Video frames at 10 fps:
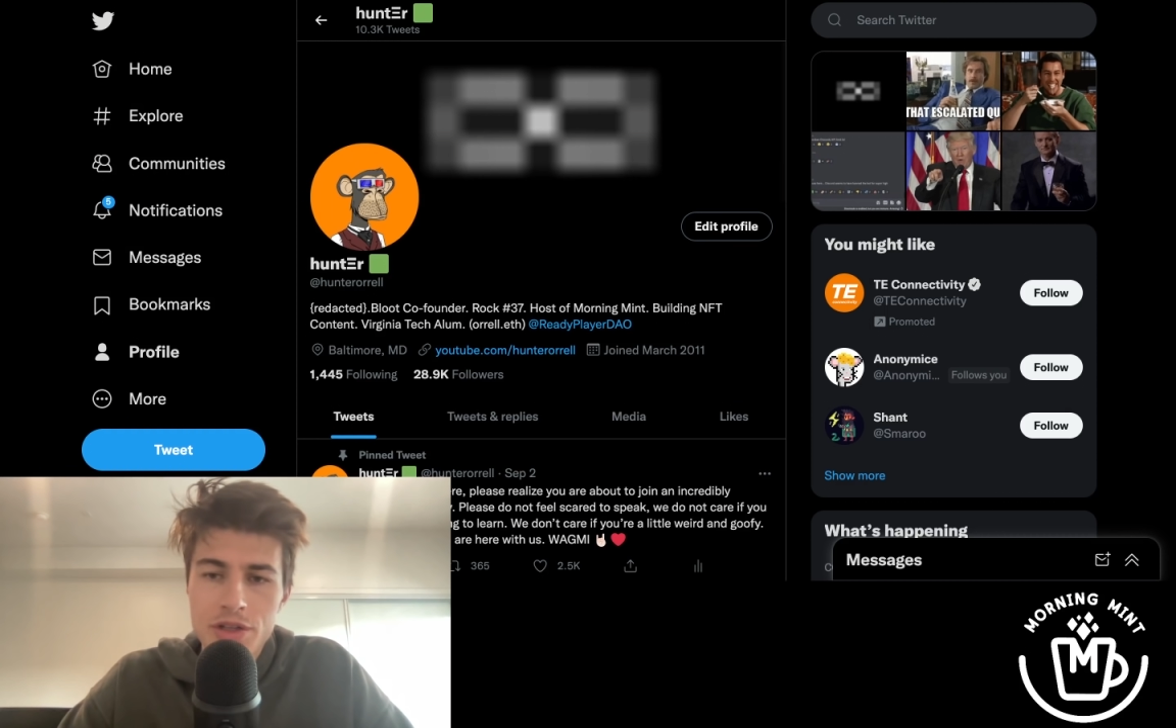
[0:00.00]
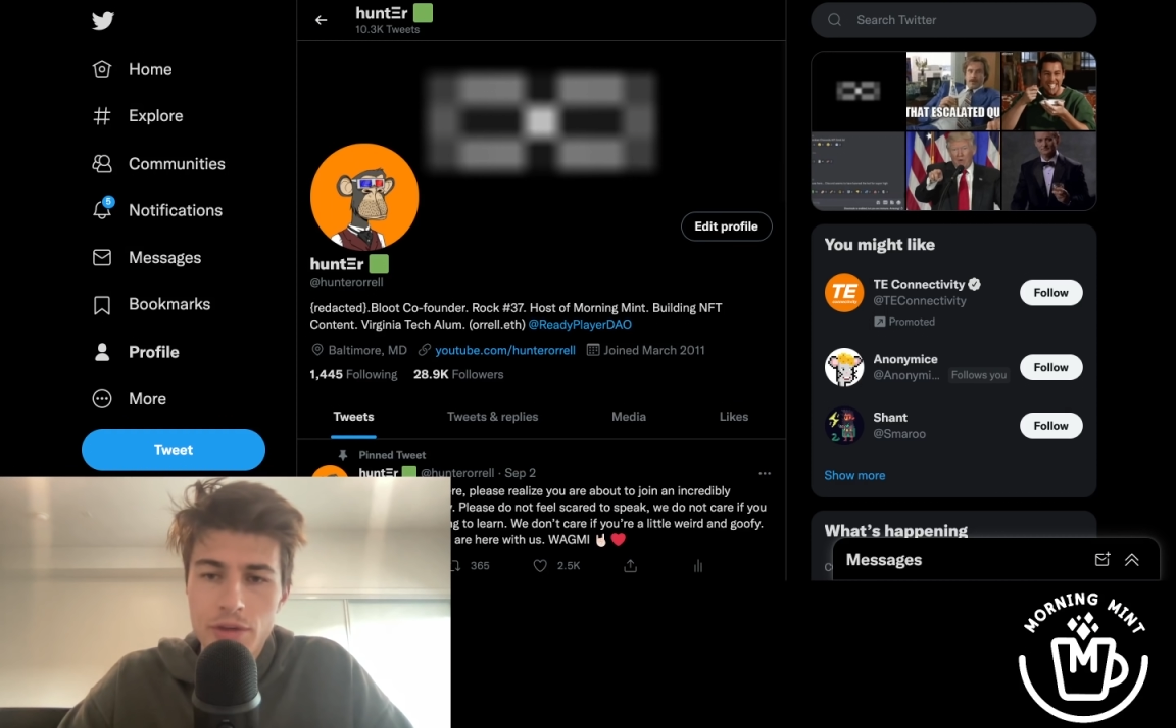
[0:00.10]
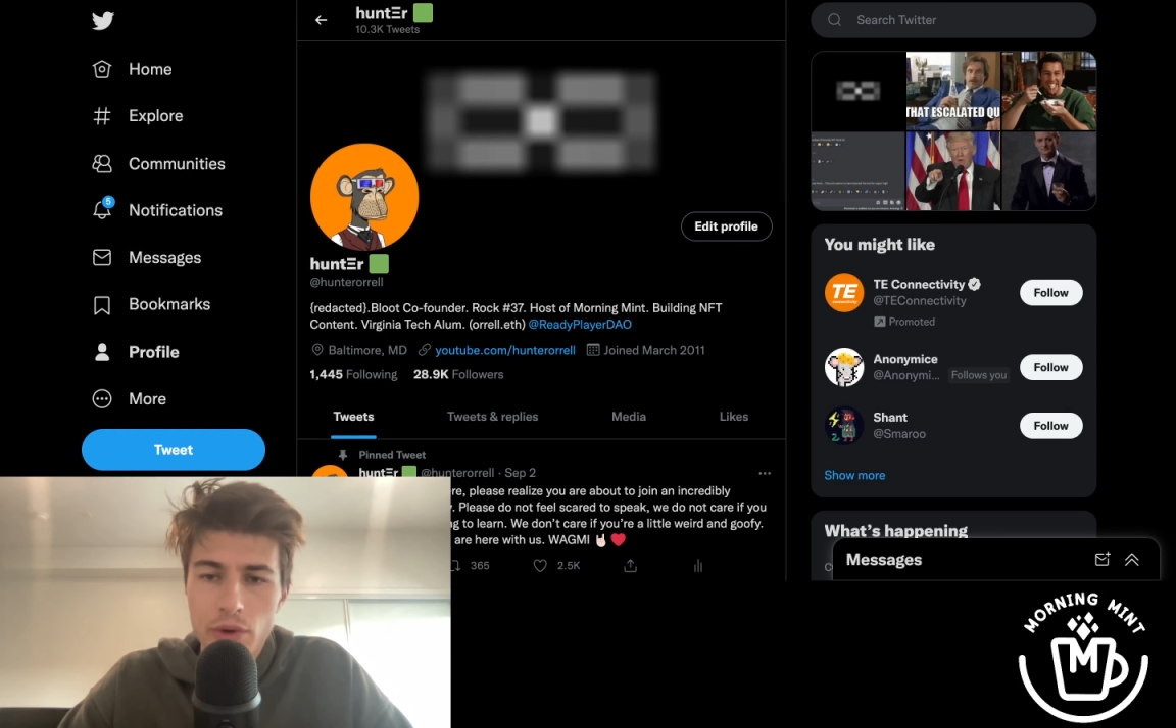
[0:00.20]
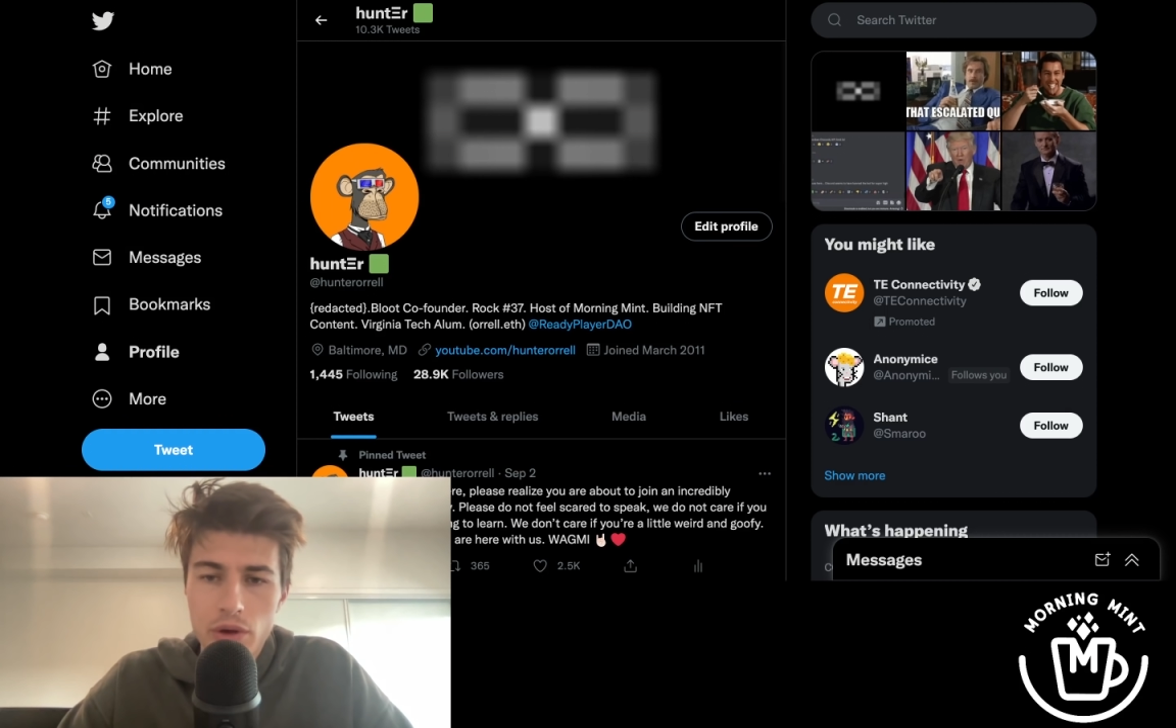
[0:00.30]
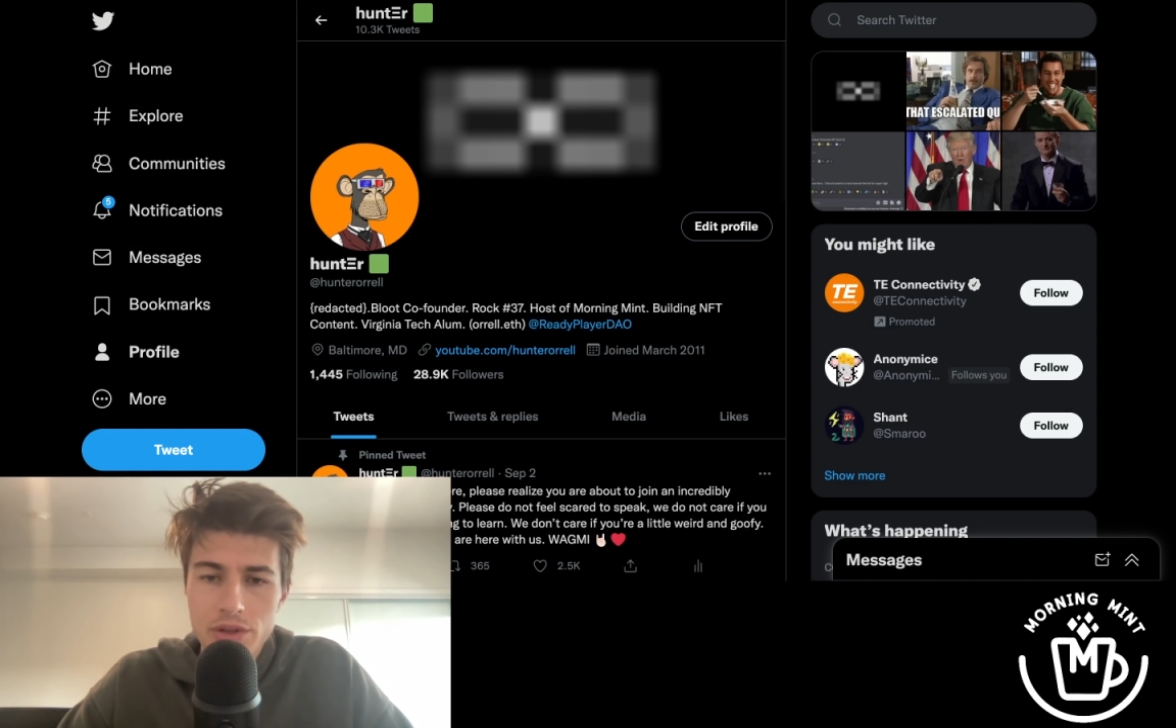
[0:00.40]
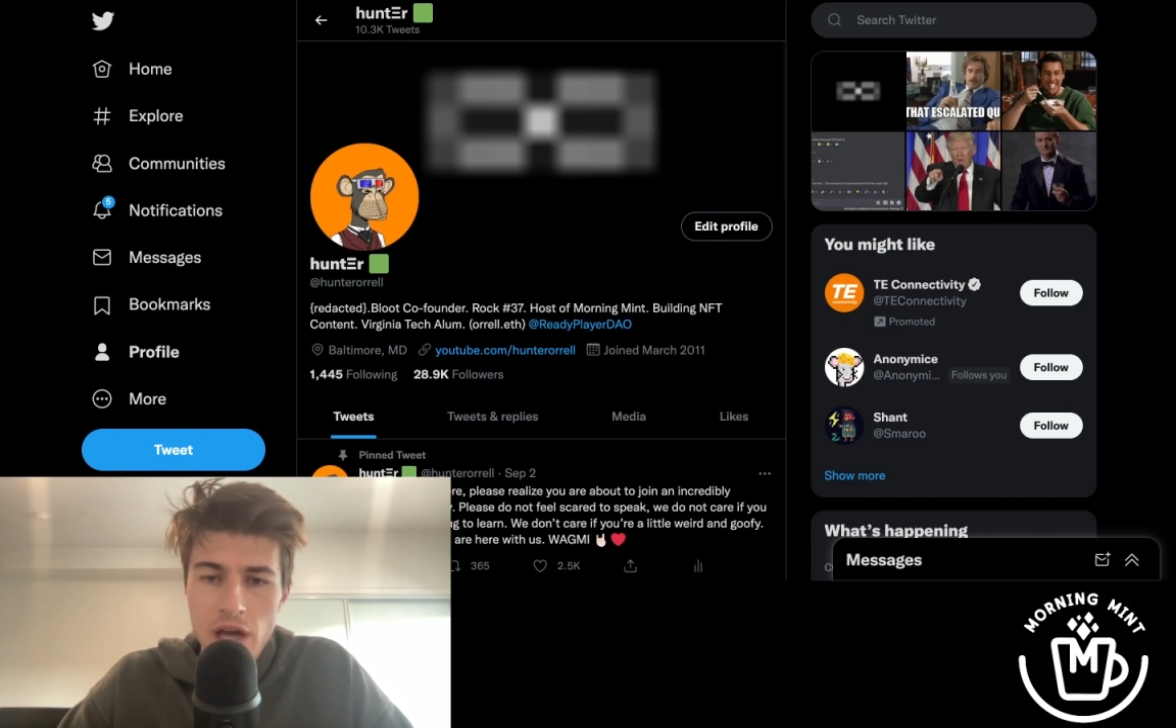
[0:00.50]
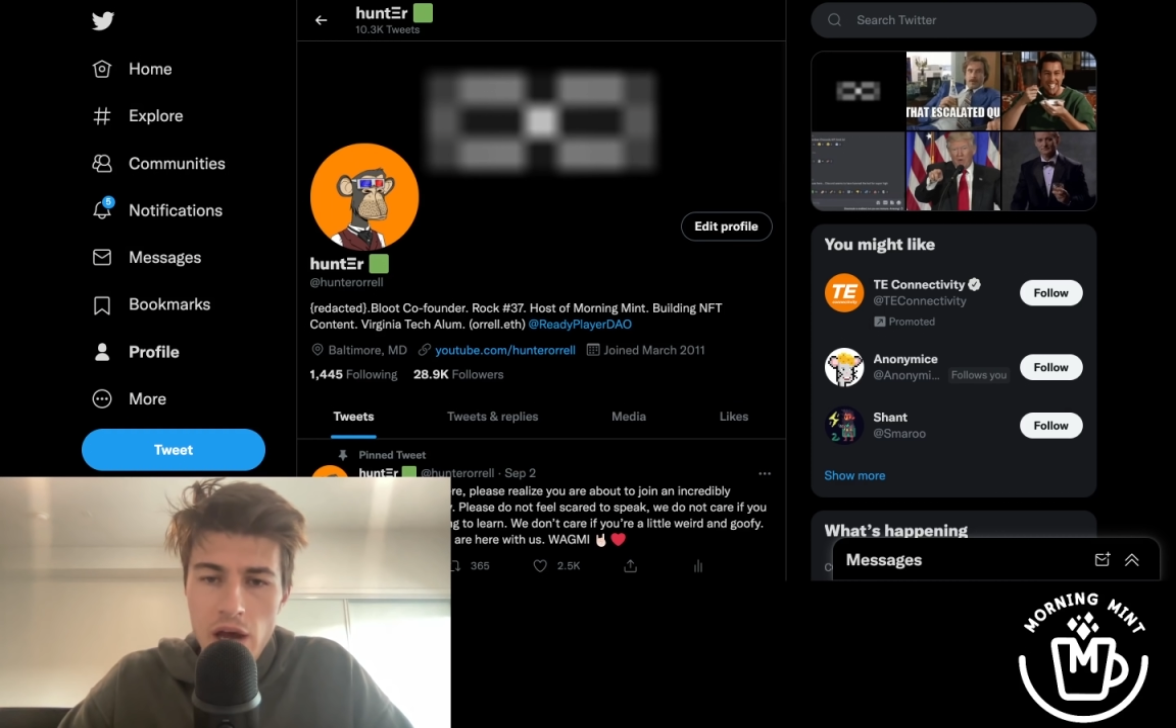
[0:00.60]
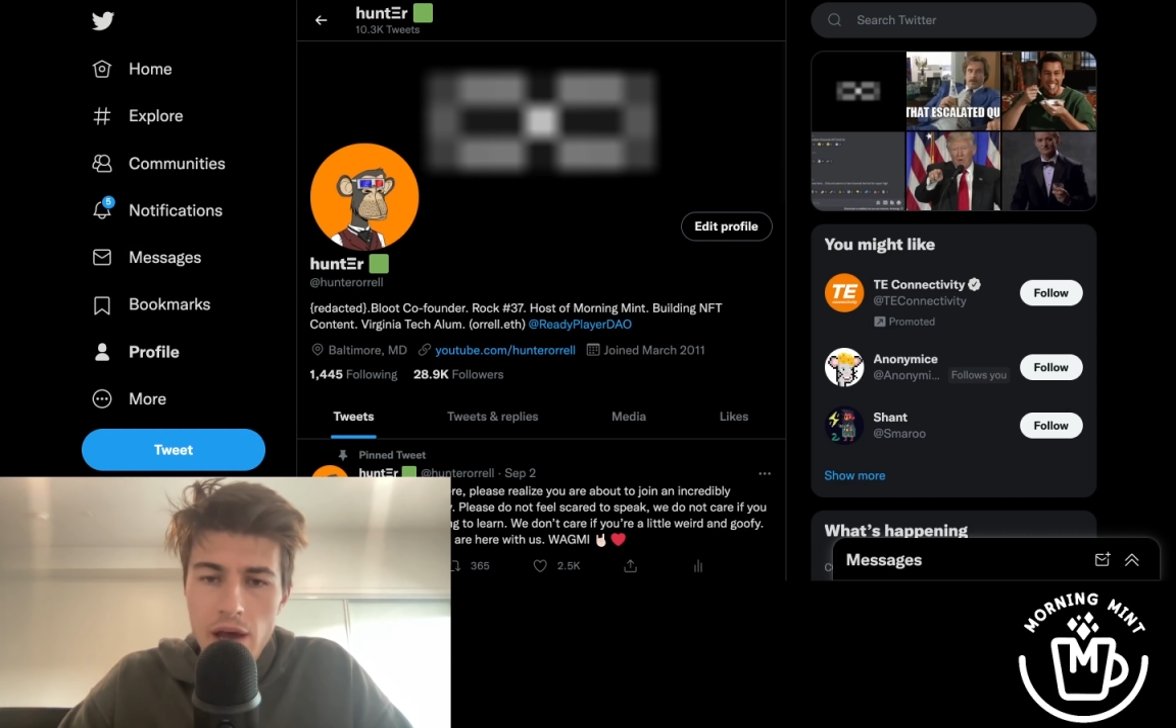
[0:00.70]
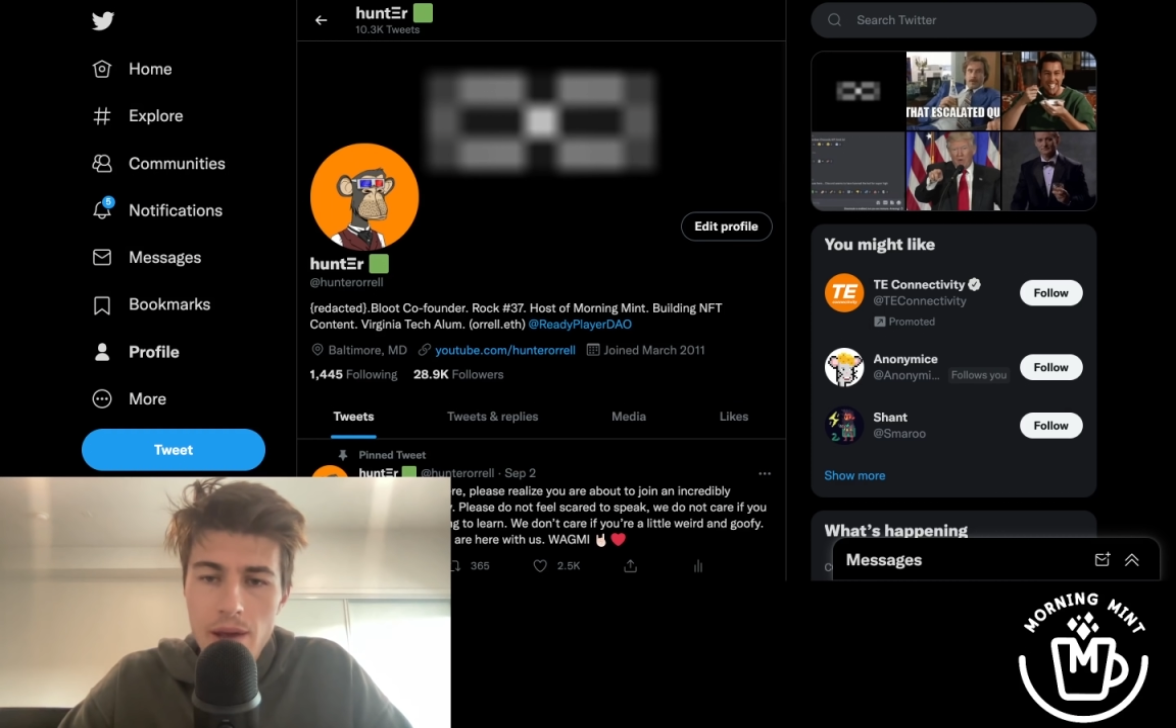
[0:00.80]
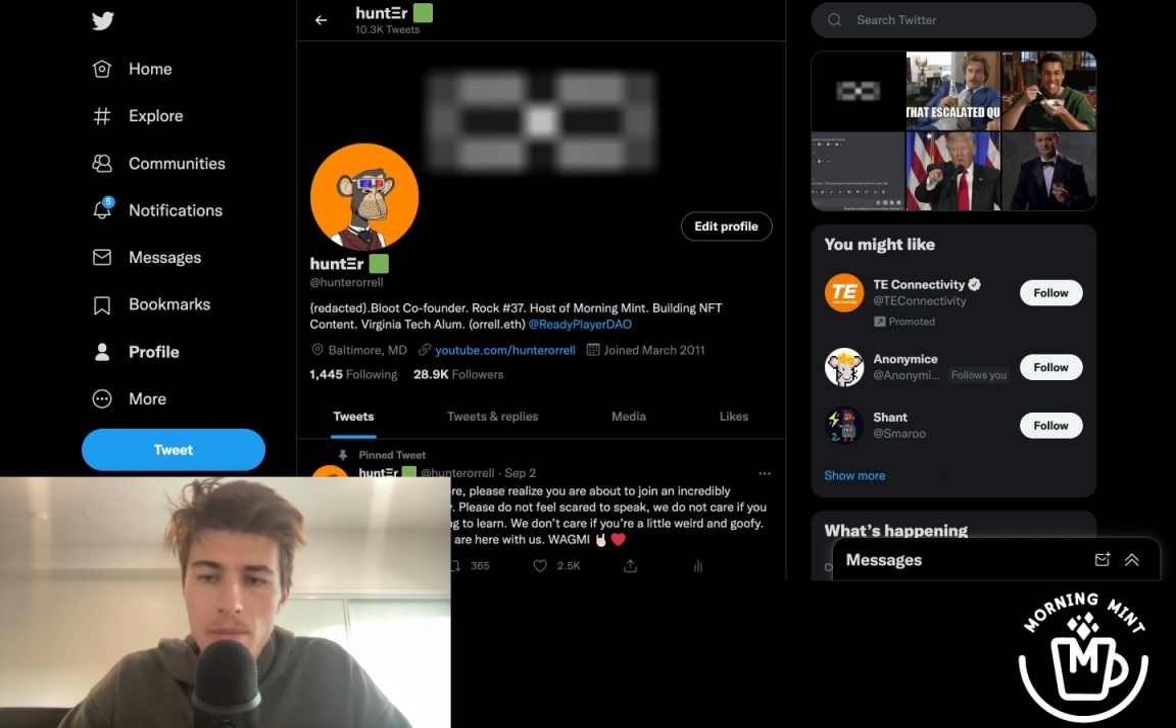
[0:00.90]
of all
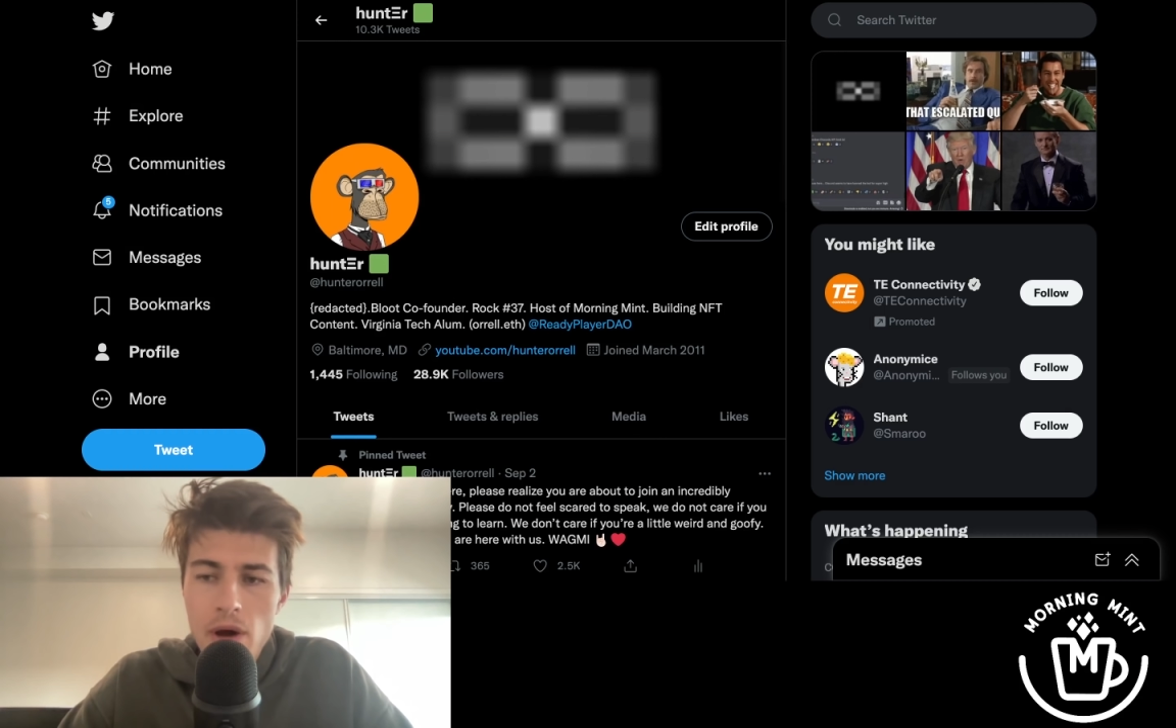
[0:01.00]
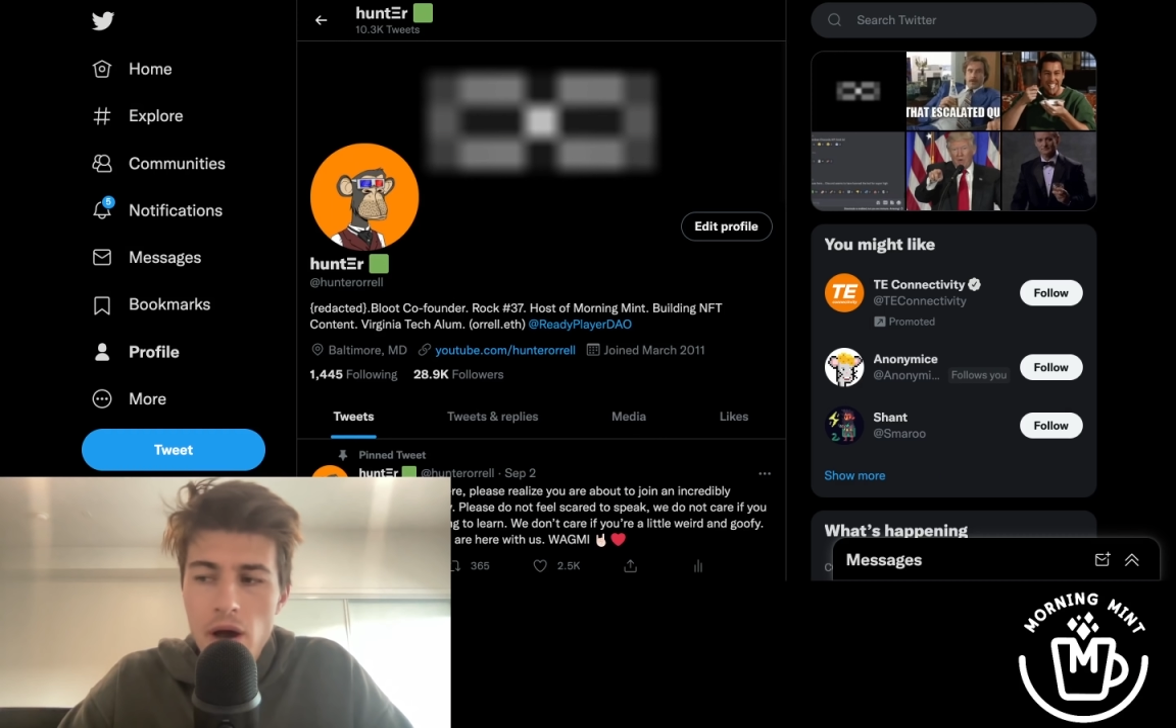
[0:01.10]
time,